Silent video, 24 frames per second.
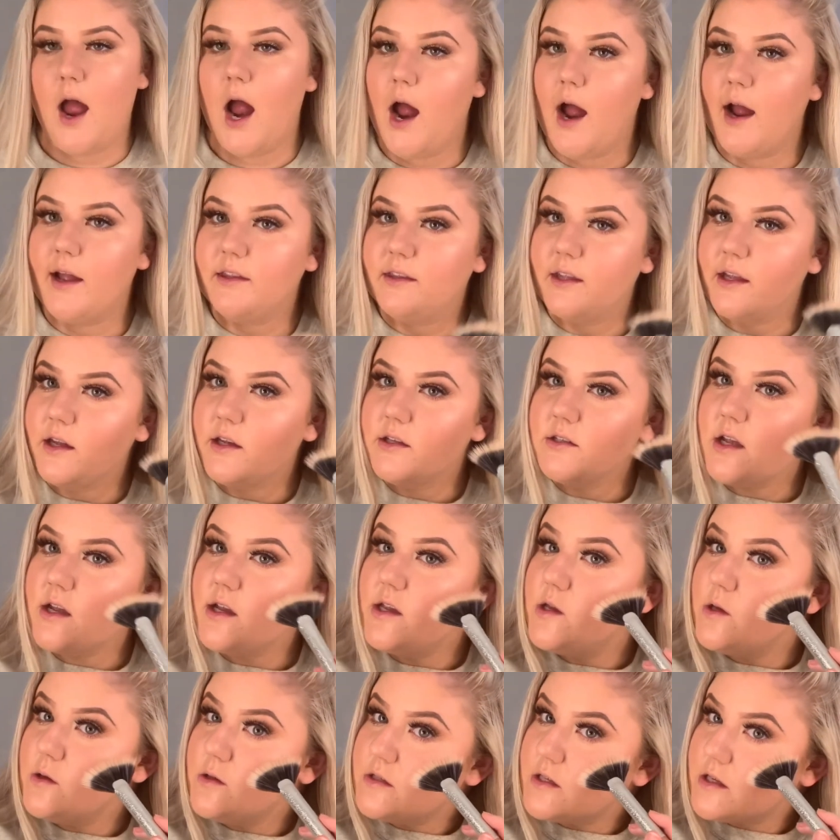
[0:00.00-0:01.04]
I think because I
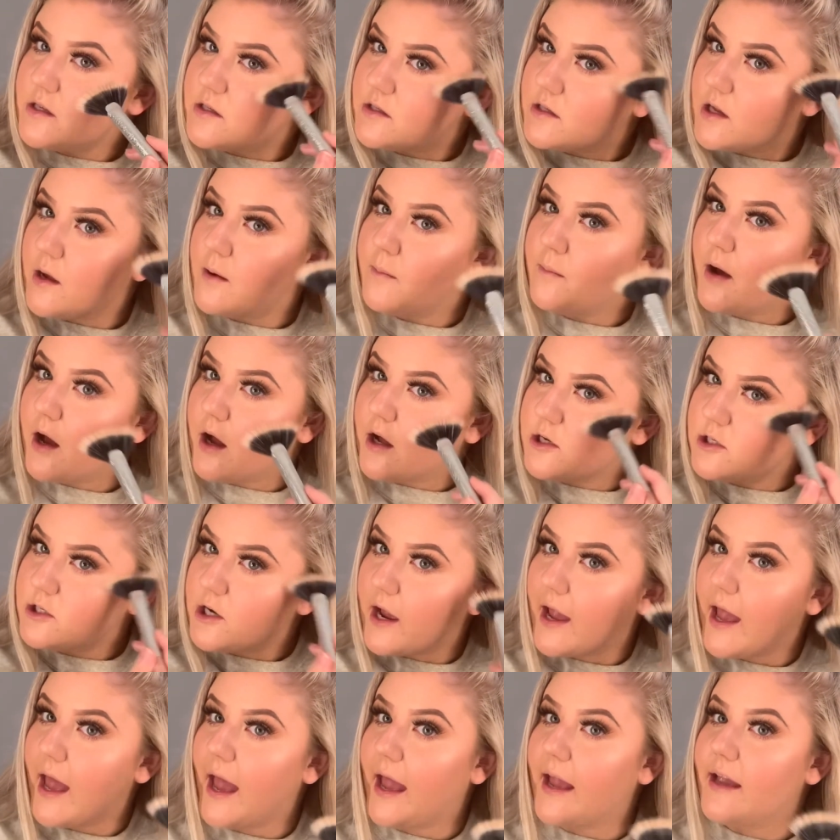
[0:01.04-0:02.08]
use it so much, I
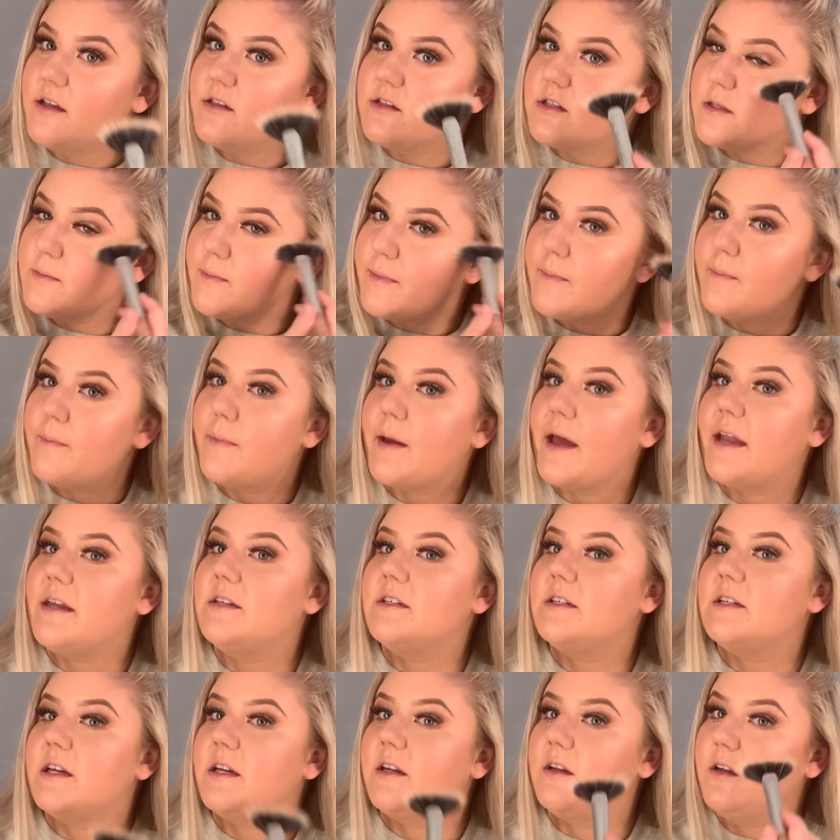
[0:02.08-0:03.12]
hate
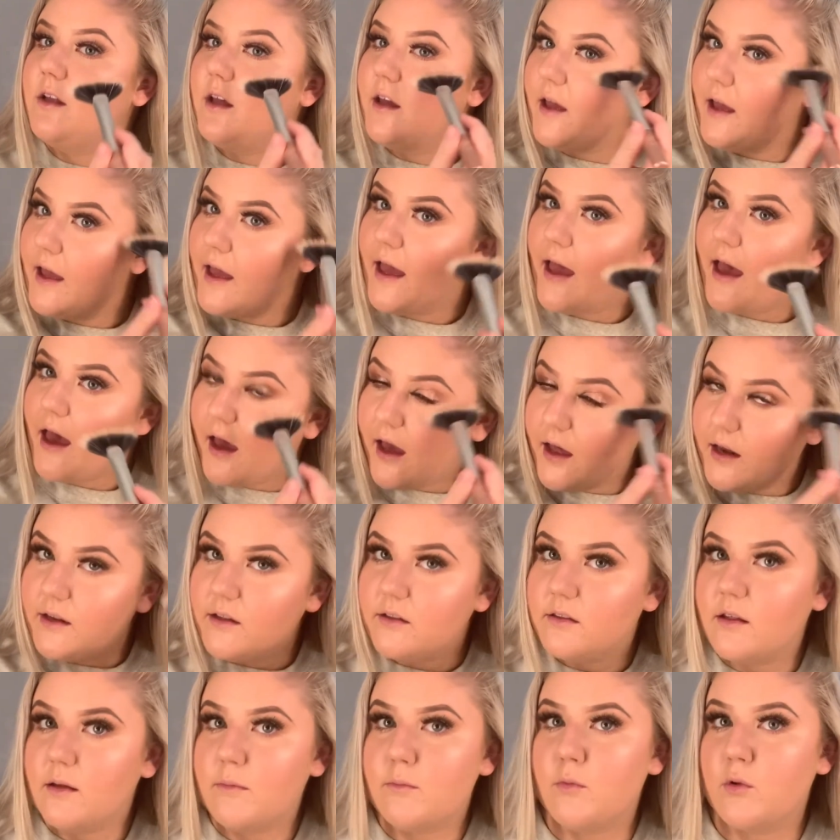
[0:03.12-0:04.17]
spending
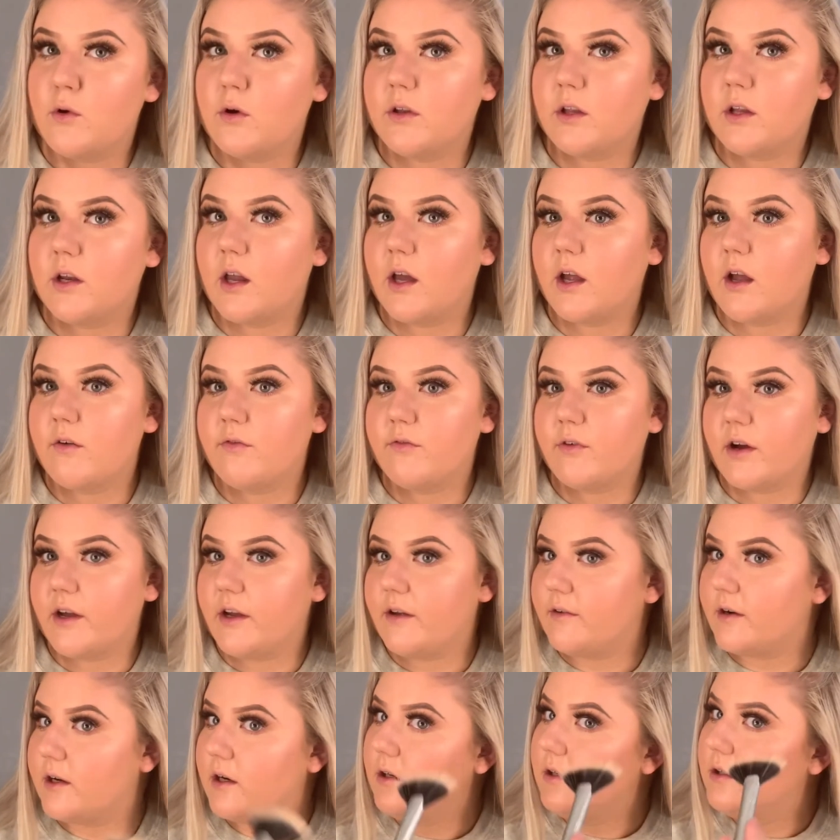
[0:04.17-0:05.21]
anything more than like a
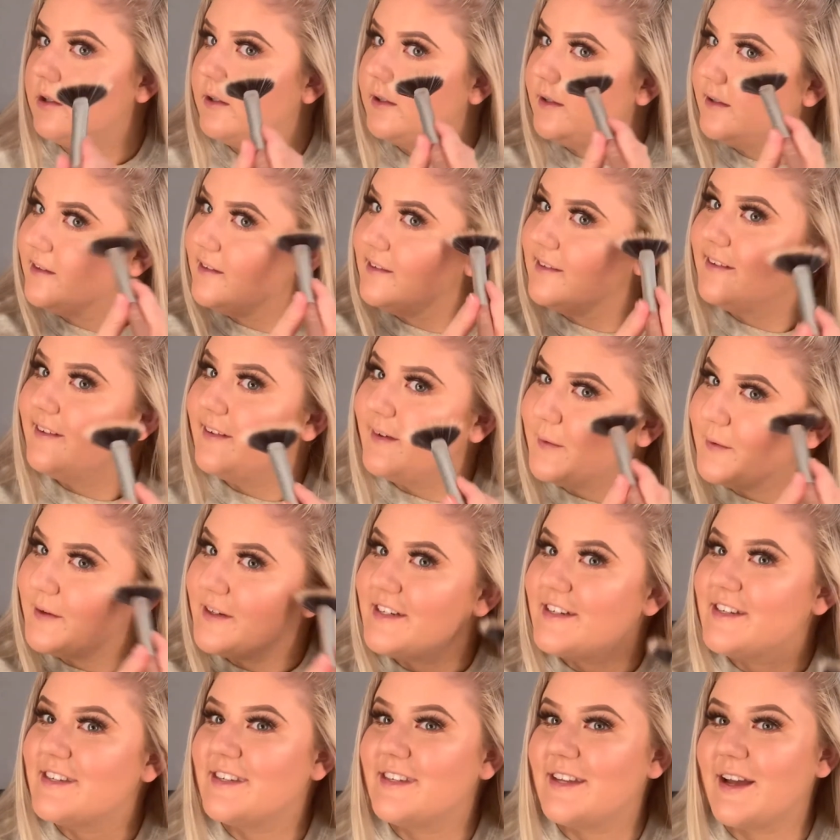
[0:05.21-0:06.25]
£5. Which
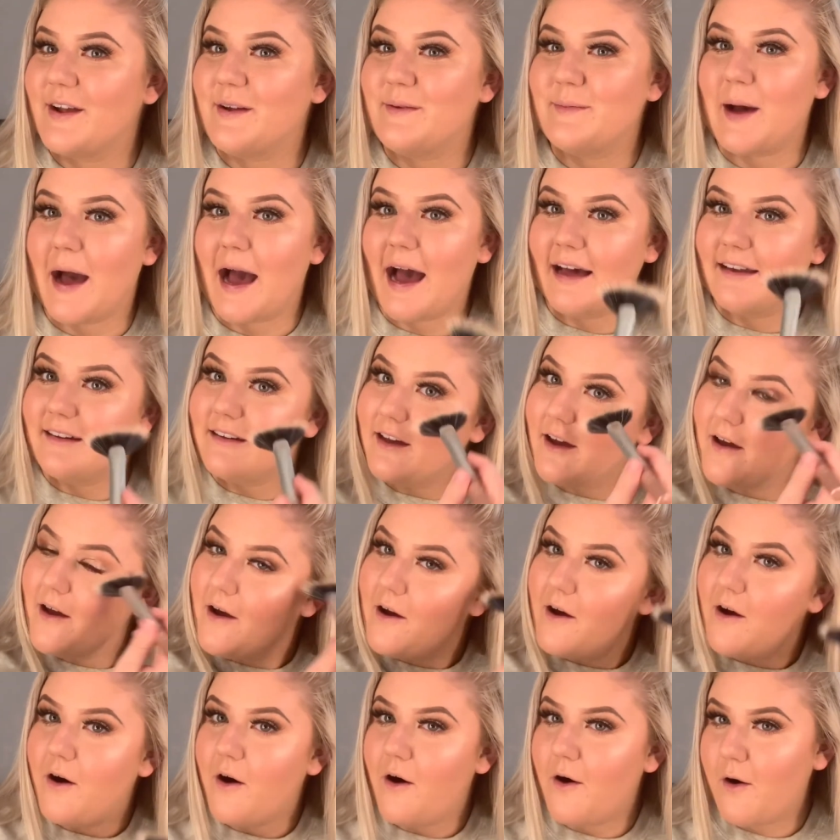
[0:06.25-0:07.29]
is so bad.
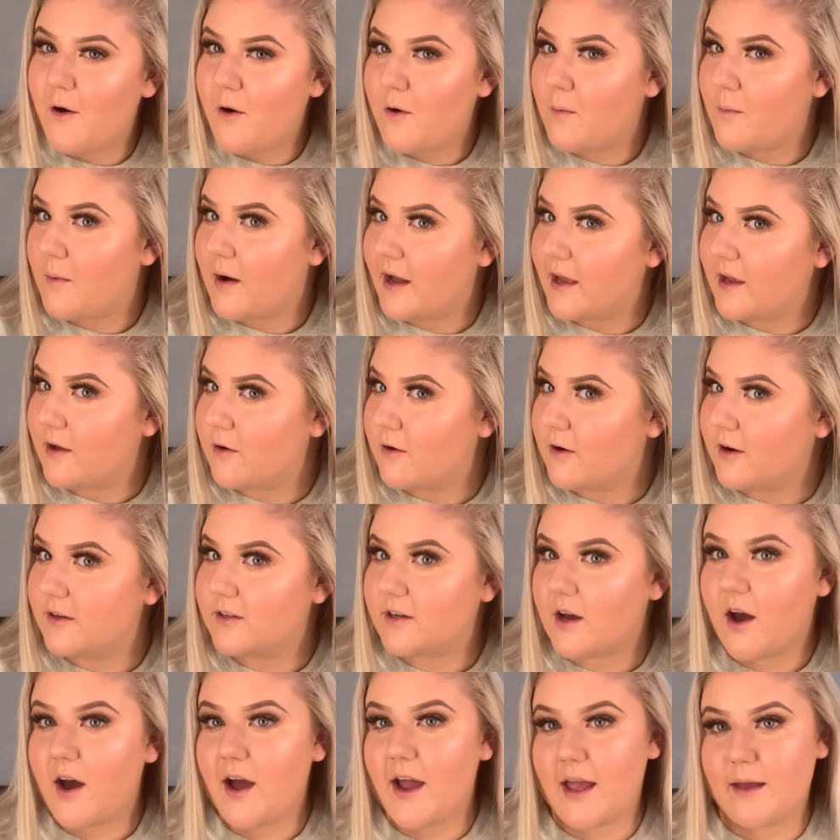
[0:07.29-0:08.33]
Oh my God,
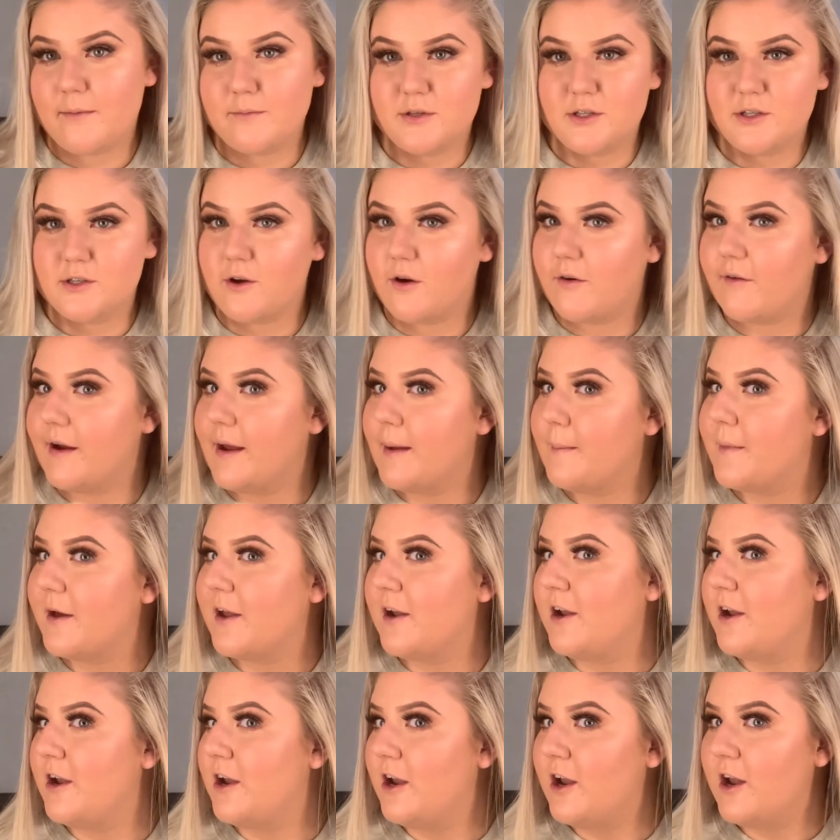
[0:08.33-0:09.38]
I am sorry, but
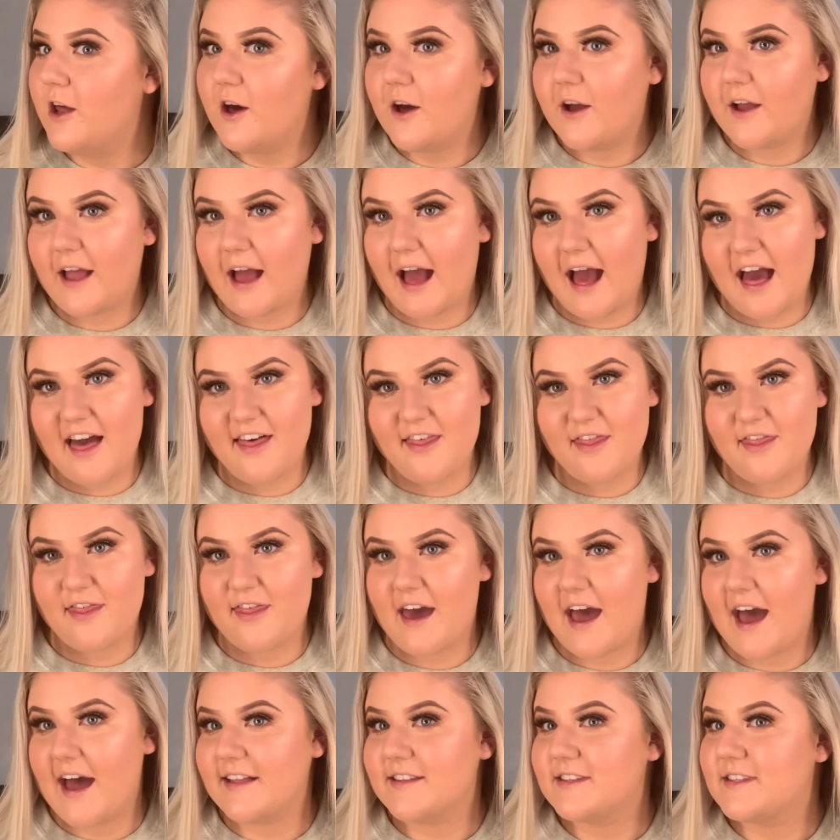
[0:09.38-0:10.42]
look at
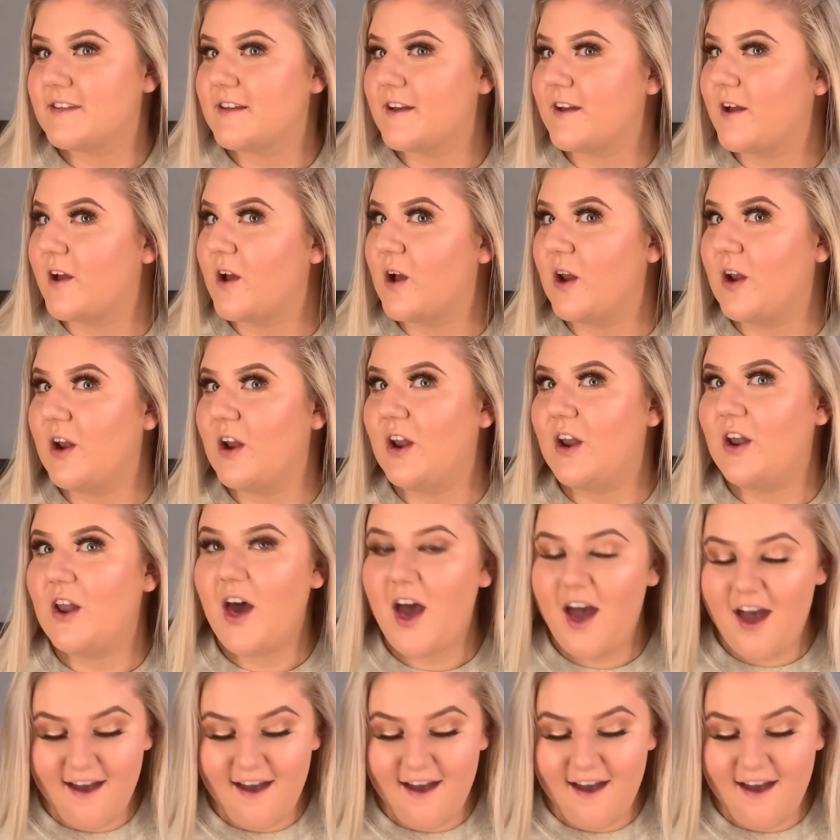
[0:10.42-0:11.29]
that glow,